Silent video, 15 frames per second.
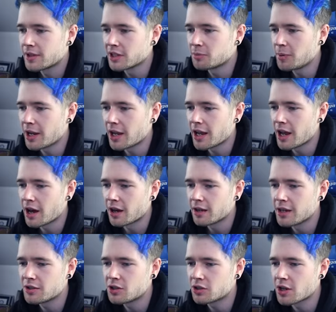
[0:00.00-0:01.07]
this bit here,
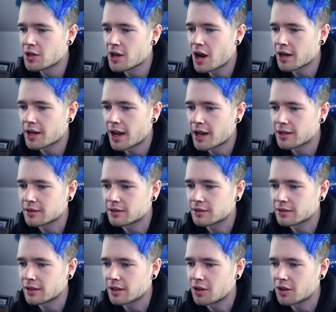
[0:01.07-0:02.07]
he's just a nutcase